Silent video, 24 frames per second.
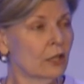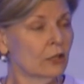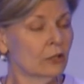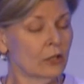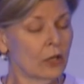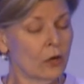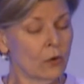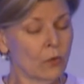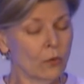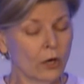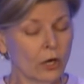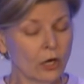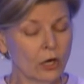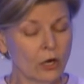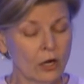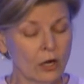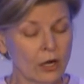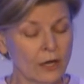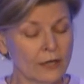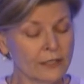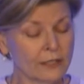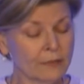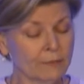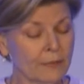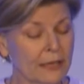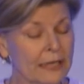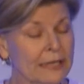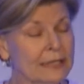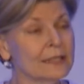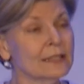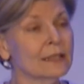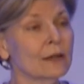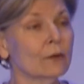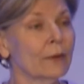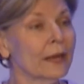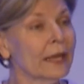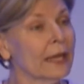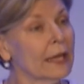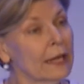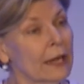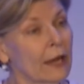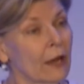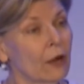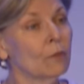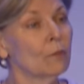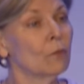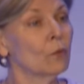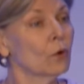lower cost means that we can
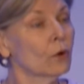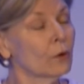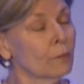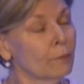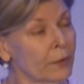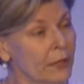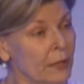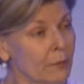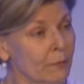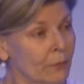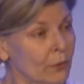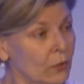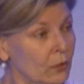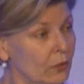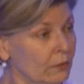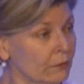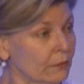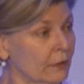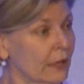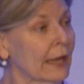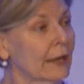help more people,